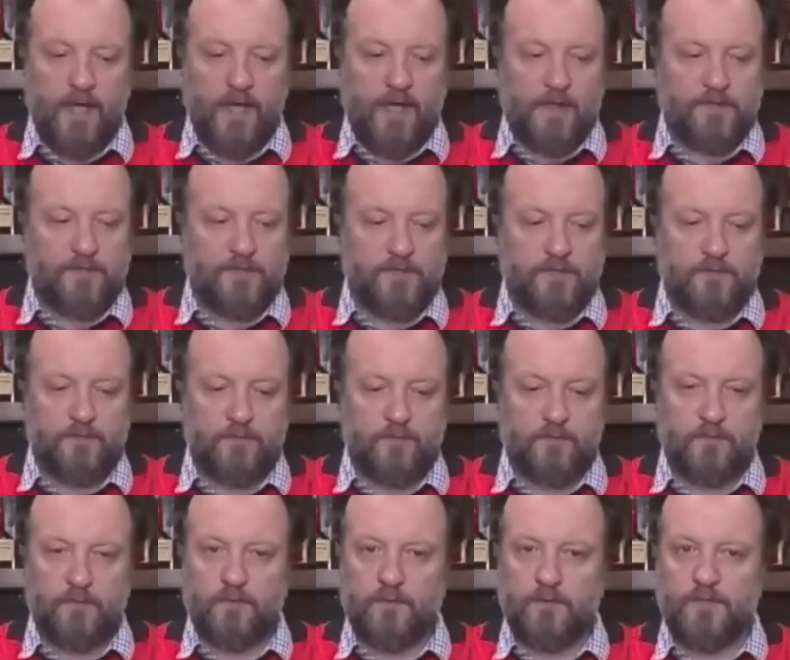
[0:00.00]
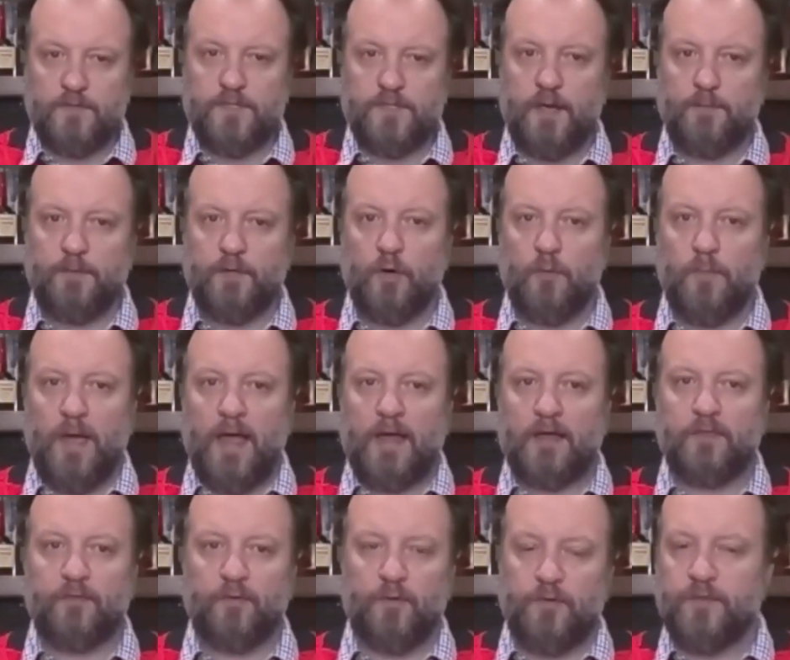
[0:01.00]
guys, it's time to go
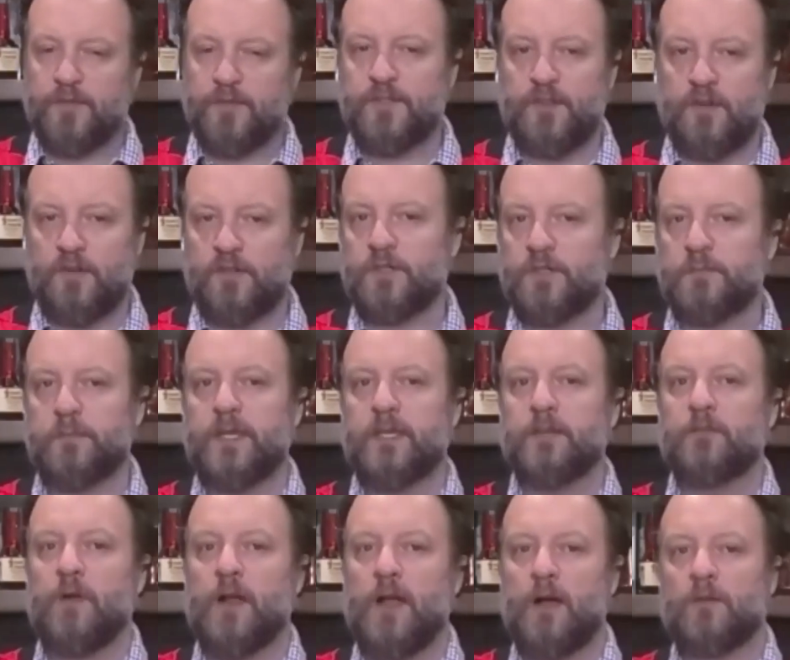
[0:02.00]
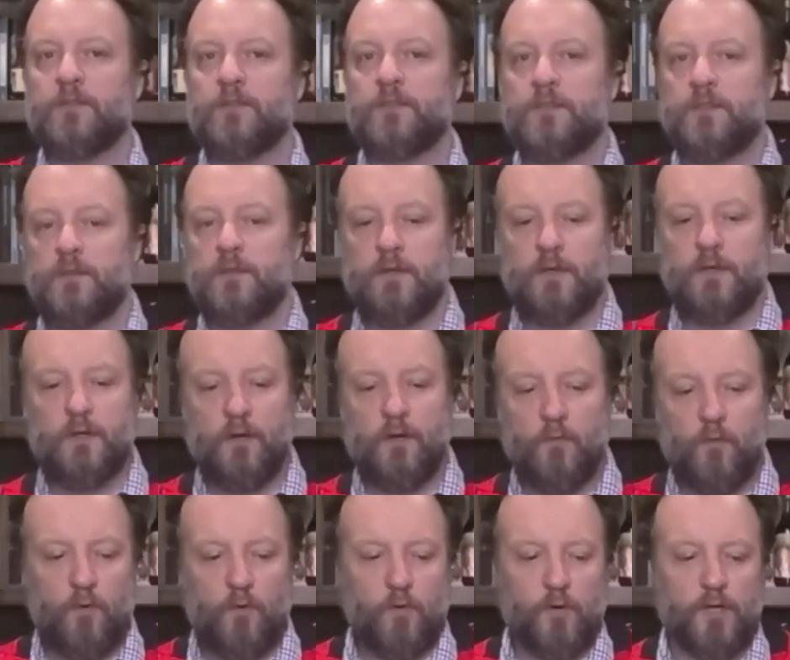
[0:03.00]
back through. This is our speed round,
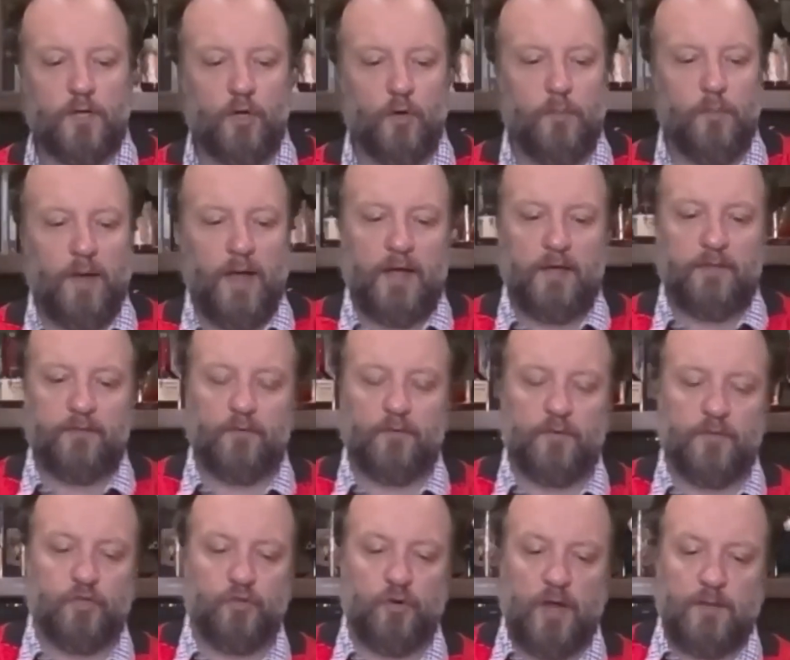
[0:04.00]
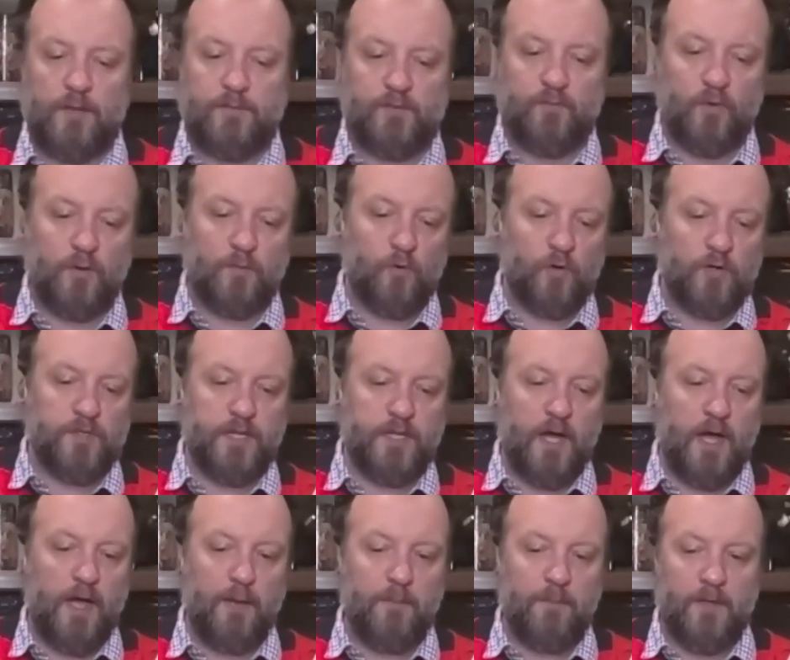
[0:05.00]
where we're going to go back through the drams one more
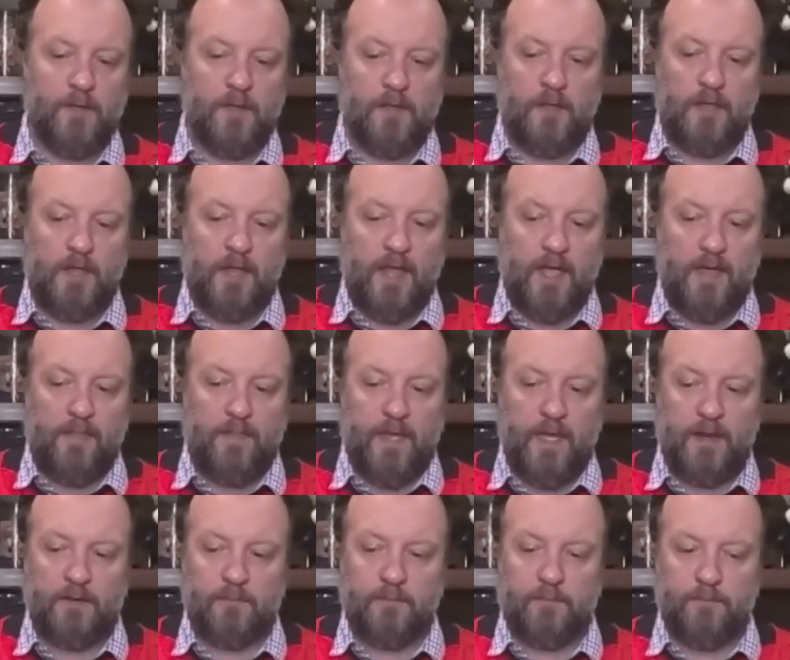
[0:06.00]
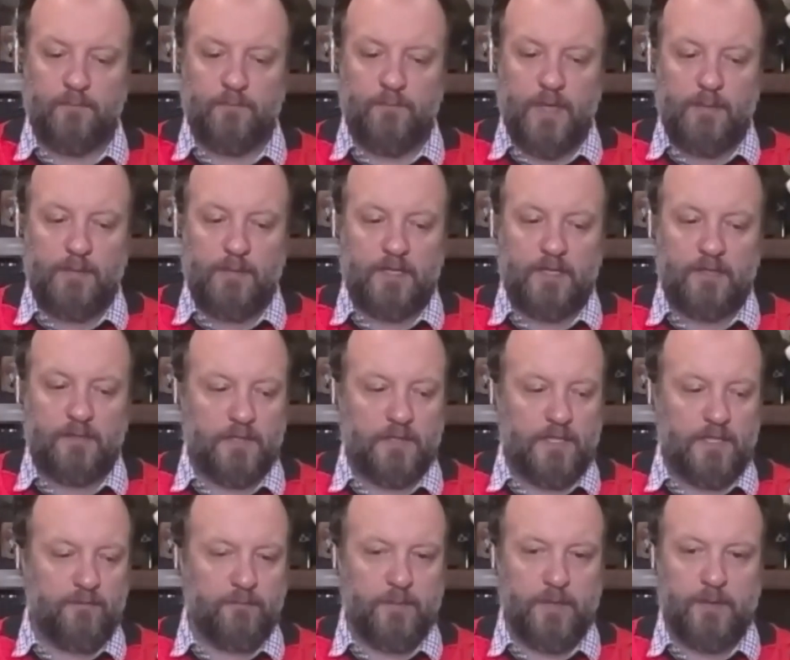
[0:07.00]
time, and then maybe
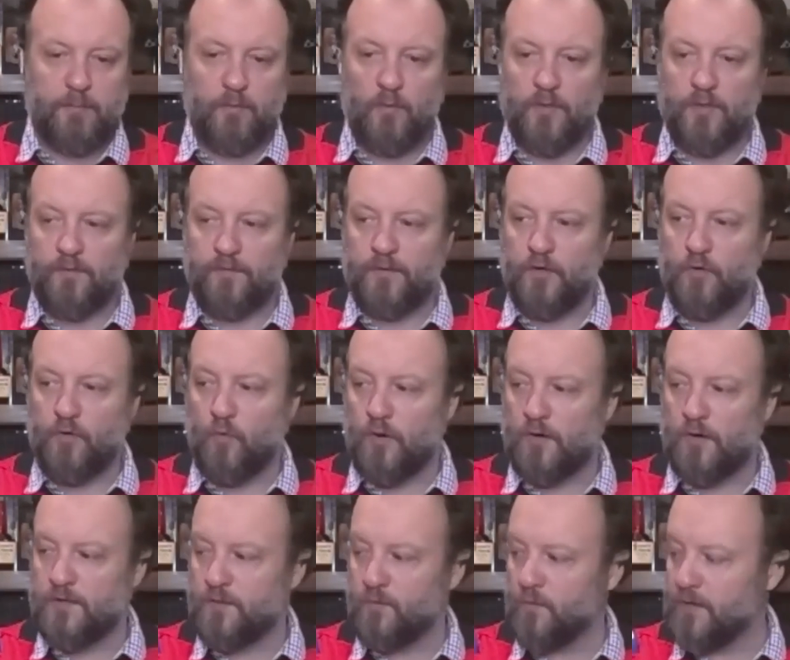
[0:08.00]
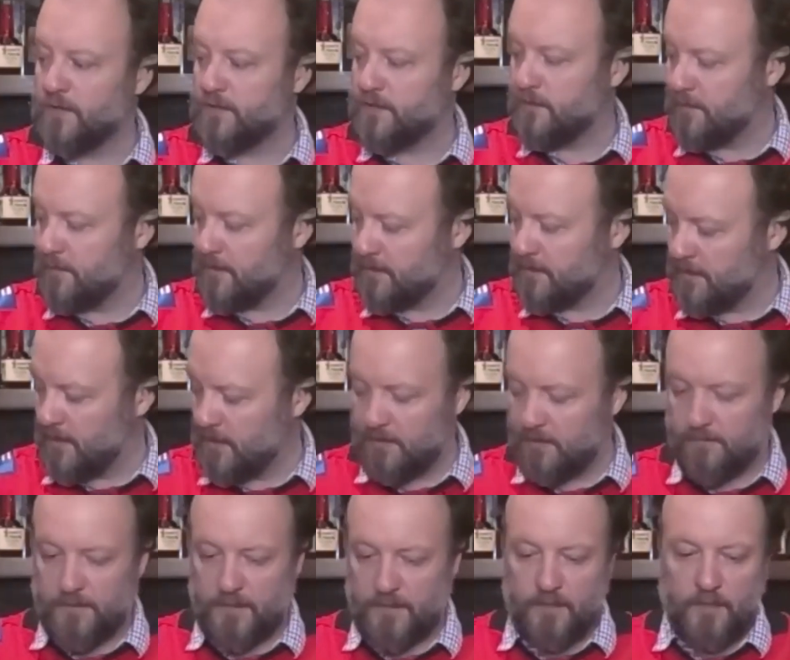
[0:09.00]
leave people with a few words of wisdom at the end
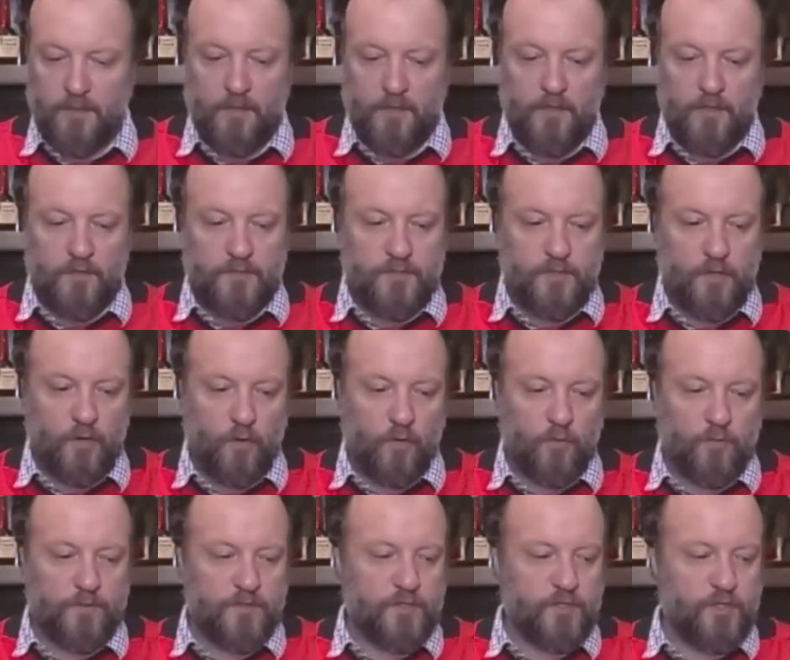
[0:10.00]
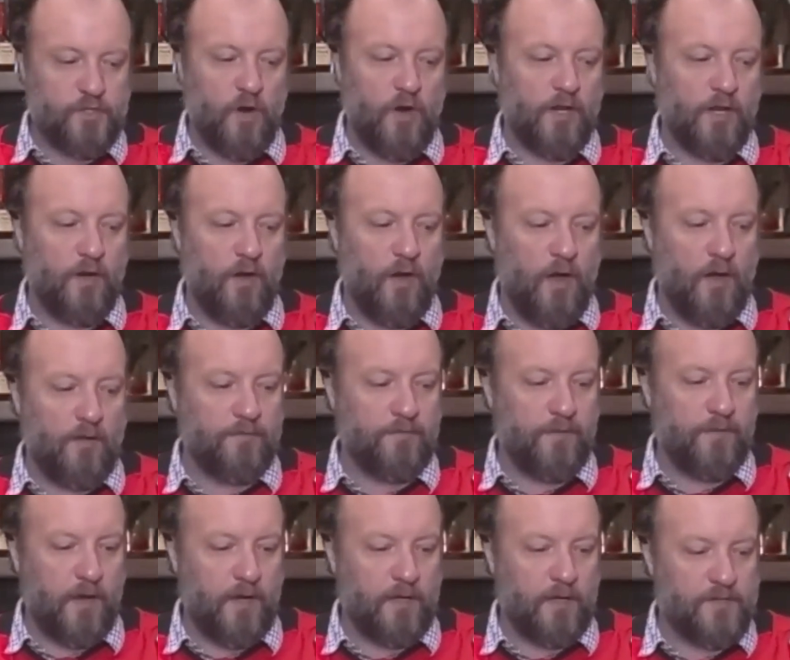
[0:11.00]
of it. So starting off,
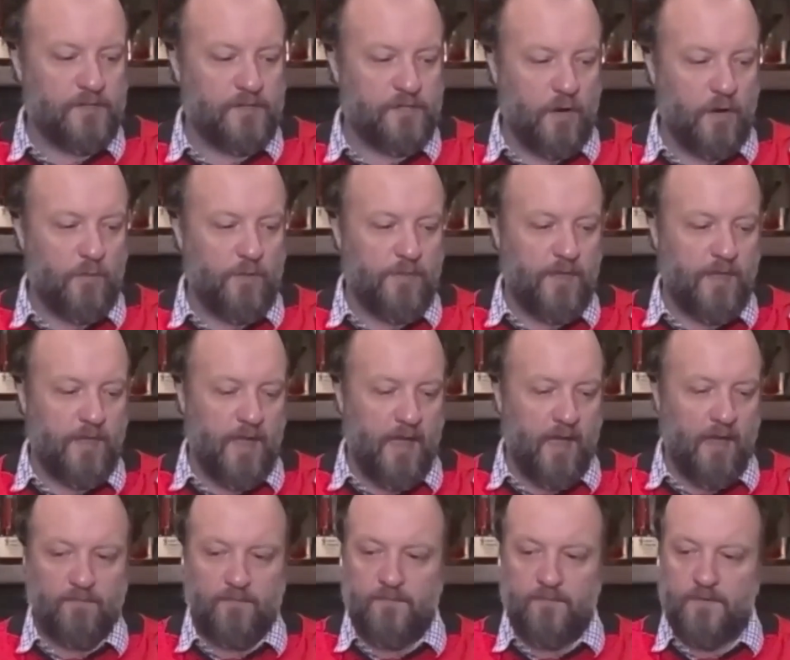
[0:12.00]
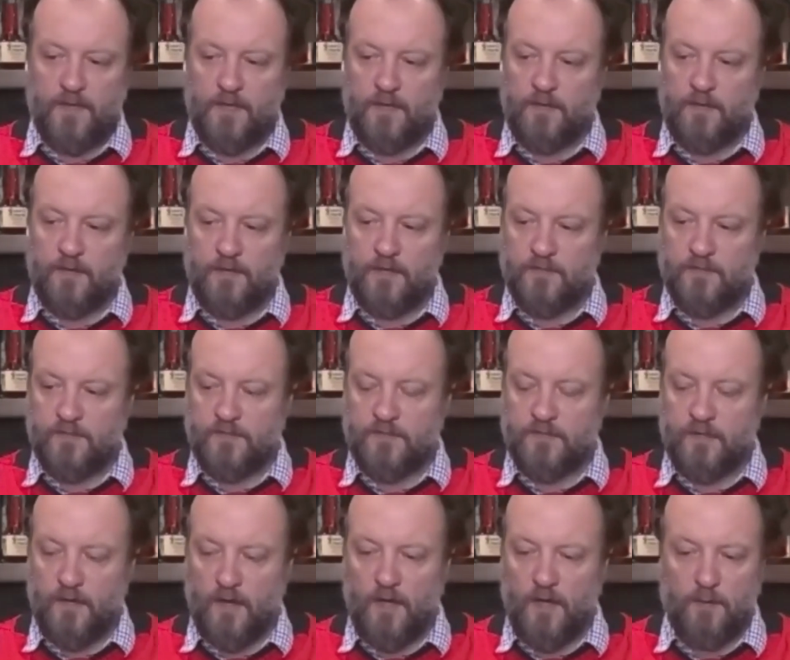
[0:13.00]
I'm going to start with Evan this
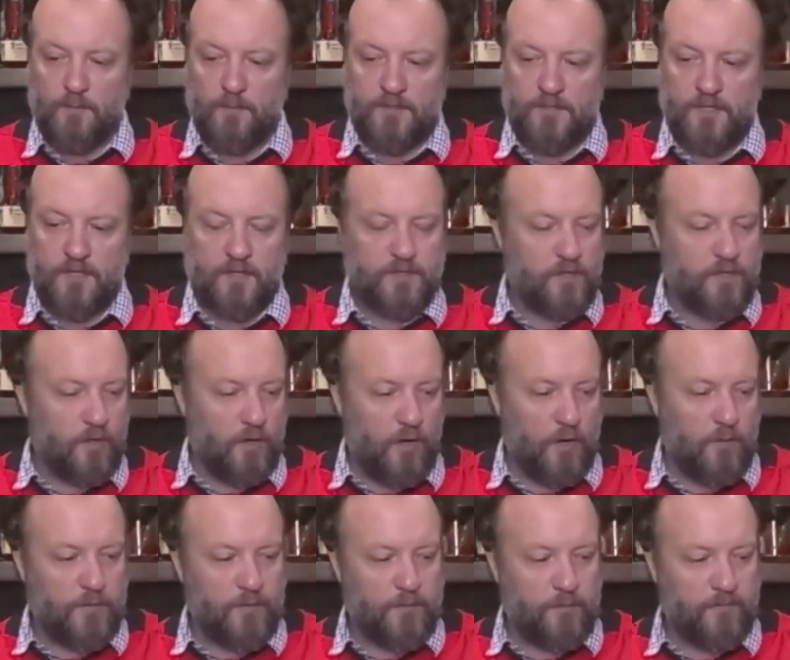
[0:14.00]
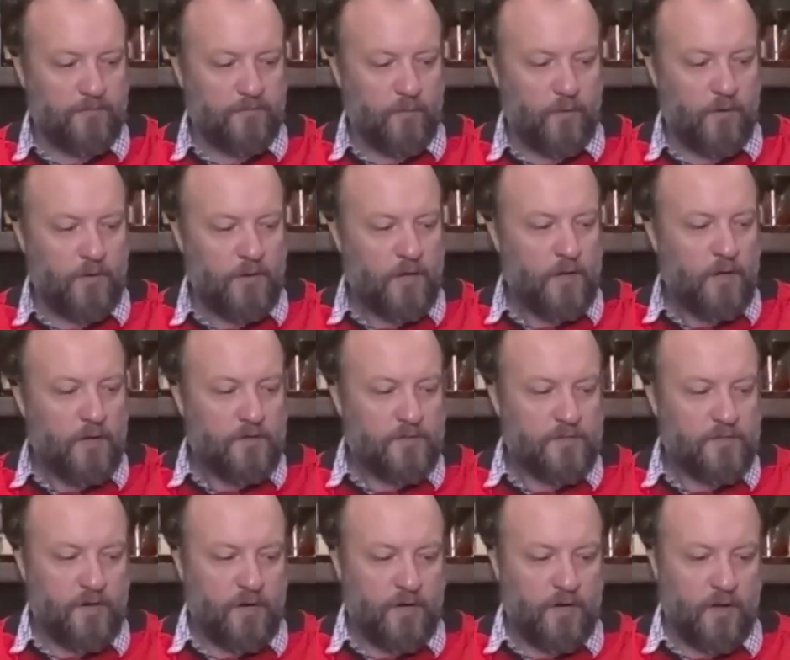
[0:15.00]
time, because I think I started Harmony with you before.
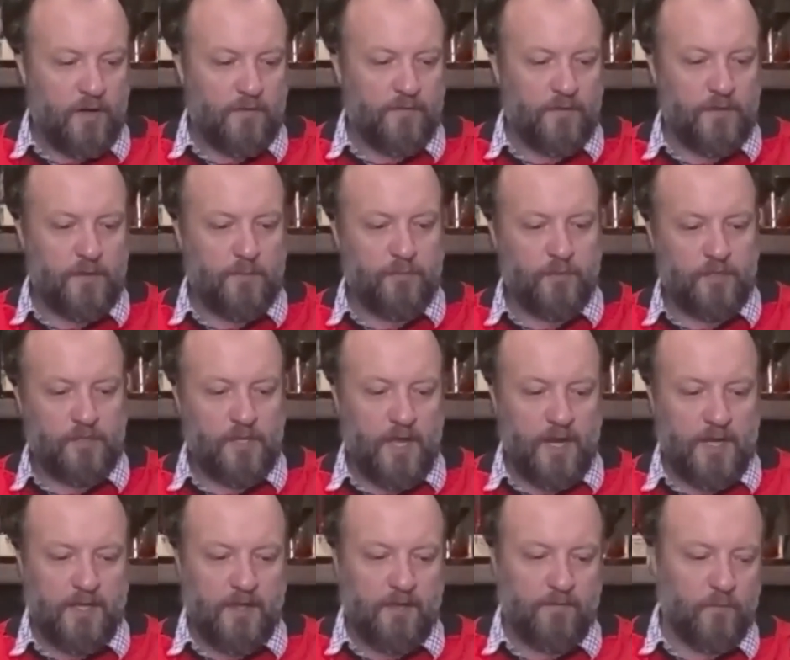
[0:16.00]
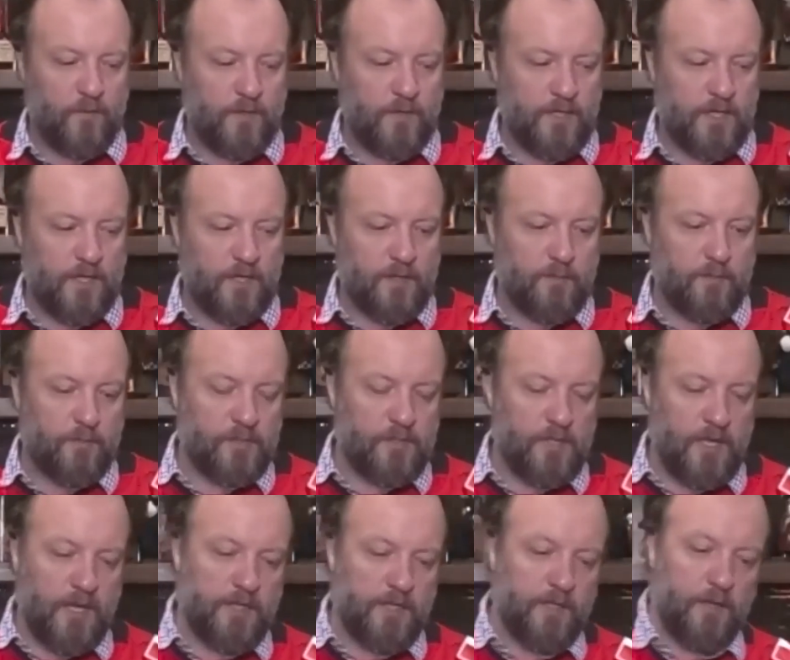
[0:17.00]
Starting off on the Bruichladdich. Evan, what do you get on the
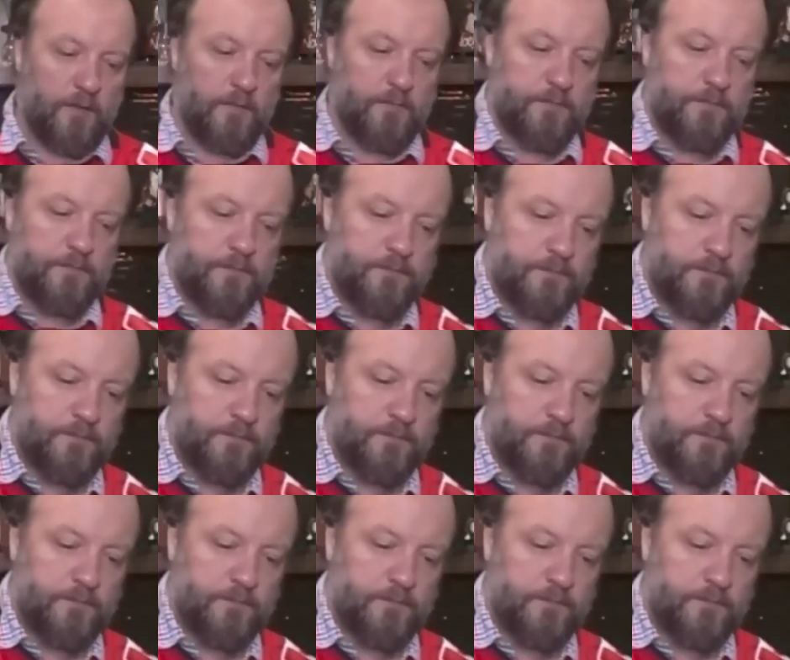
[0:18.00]
Bruichladdich now?